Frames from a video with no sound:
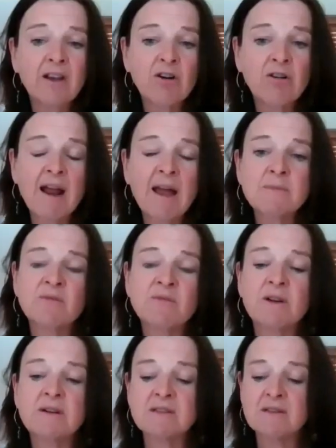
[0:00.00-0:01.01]
cramps,
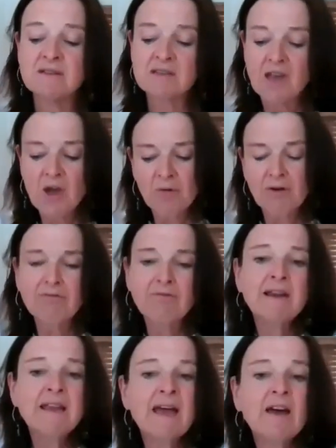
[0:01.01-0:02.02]
for instance, what
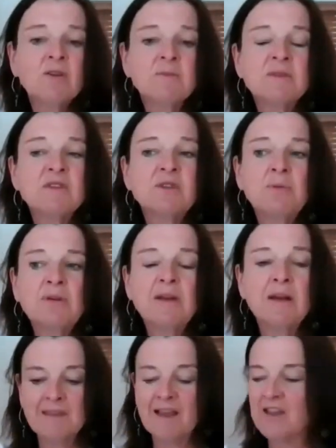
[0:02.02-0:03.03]
really helps is to put
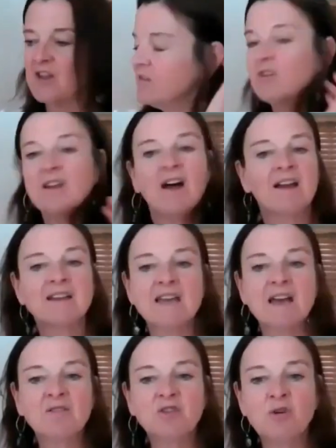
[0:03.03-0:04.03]
you're lying
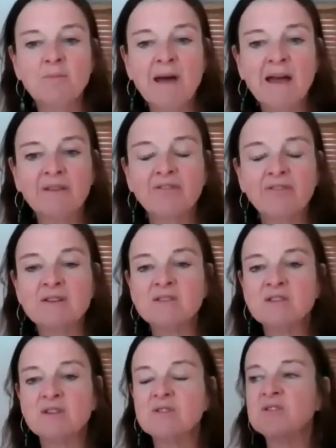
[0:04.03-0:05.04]
down on your mat, for
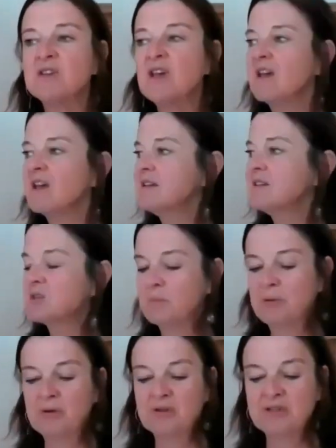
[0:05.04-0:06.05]
instance, is to
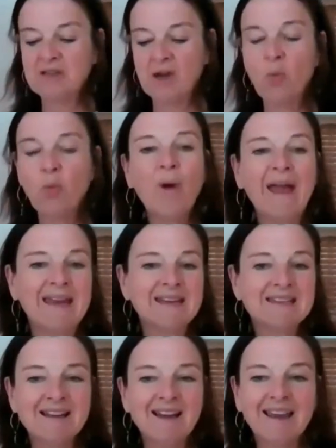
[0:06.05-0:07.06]
put a
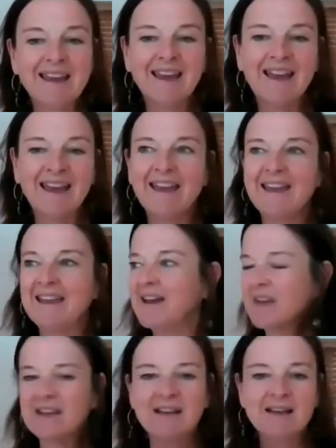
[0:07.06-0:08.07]
weight like a
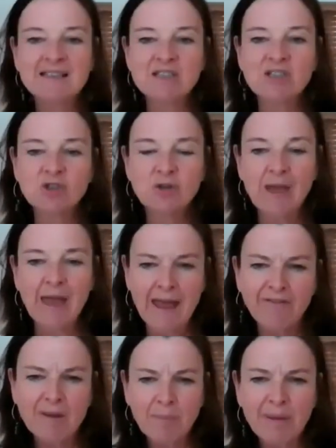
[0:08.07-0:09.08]
nice
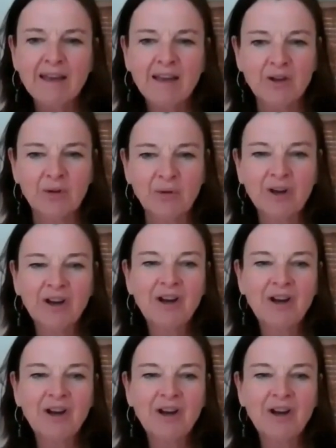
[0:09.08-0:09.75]
heavy pillow,